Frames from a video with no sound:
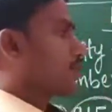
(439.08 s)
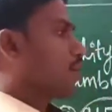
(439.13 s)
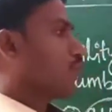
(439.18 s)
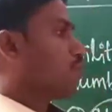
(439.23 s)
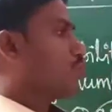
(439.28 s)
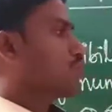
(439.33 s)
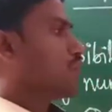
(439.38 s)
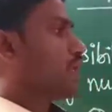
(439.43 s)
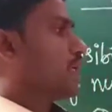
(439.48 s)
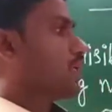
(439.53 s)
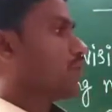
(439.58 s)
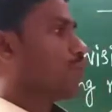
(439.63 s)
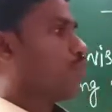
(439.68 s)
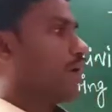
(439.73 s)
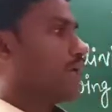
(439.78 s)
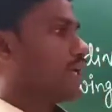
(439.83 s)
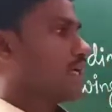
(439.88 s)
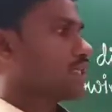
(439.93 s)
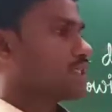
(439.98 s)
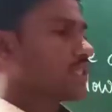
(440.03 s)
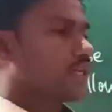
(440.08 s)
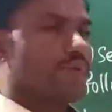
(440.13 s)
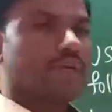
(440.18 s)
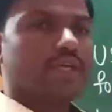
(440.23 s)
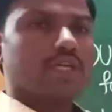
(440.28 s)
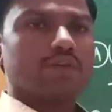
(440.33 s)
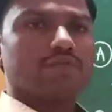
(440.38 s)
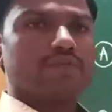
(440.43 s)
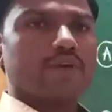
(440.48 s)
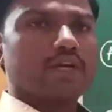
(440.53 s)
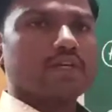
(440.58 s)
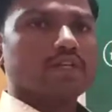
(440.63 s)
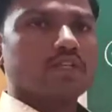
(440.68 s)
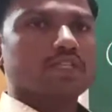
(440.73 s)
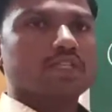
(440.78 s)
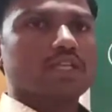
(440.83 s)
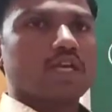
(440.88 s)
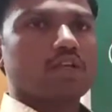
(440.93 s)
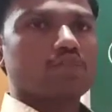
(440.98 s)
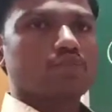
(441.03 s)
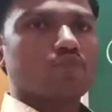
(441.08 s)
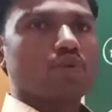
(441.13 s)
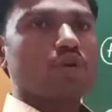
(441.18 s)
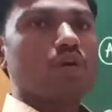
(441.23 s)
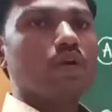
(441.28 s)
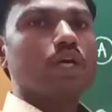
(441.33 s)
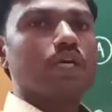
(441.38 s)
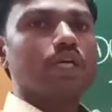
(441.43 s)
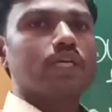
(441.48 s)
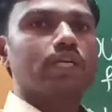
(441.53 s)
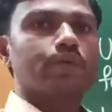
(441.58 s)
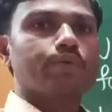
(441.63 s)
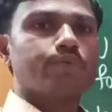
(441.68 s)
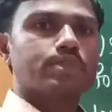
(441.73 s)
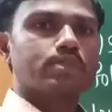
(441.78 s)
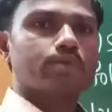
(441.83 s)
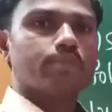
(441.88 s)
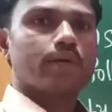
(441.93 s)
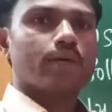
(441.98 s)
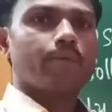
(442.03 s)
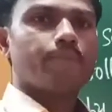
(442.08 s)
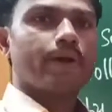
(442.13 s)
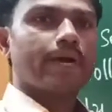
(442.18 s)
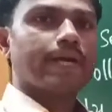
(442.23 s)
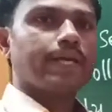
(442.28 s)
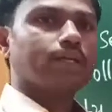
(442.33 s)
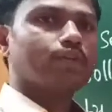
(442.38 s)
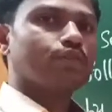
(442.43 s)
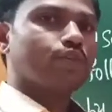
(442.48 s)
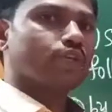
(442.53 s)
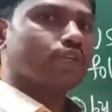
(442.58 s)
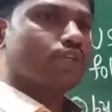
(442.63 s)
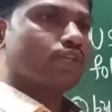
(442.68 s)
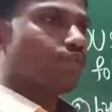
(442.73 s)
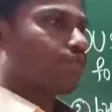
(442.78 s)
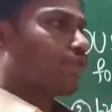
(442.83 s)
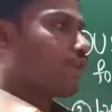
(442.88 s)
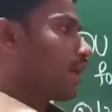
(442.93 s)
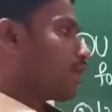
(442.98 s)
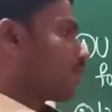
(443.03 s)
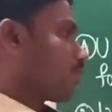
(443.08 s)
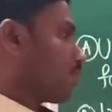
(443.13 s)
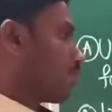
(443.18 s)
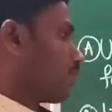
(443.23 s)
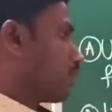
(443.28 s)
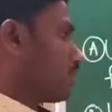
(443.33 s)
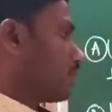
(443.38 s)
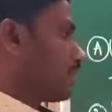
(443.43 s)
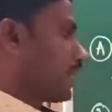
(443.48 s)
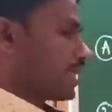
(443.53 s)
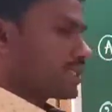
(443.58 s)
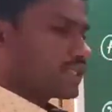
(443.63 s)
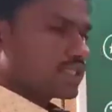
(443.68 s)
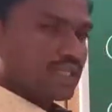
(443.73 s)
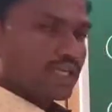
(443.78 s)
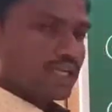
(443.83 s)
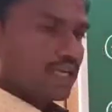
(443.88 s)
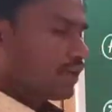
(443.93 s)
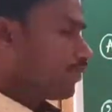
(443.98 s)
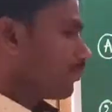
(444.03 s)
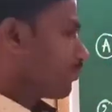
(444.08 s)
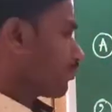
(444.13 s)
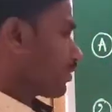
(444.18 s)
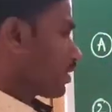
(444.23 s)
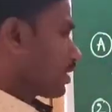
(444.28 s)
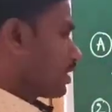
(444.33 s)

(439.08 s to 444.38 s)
1,175 is also divisible by 25. Next children,